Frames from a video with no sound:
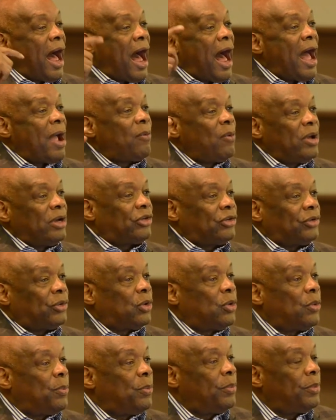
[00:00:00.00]
I went
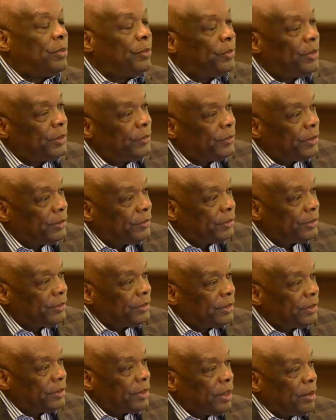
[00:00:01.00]
to
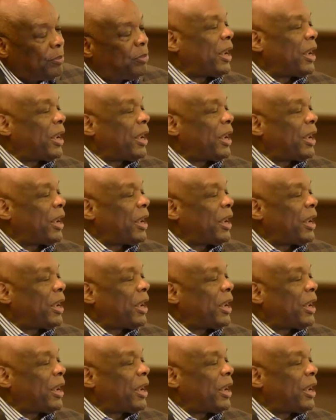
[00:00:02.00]
a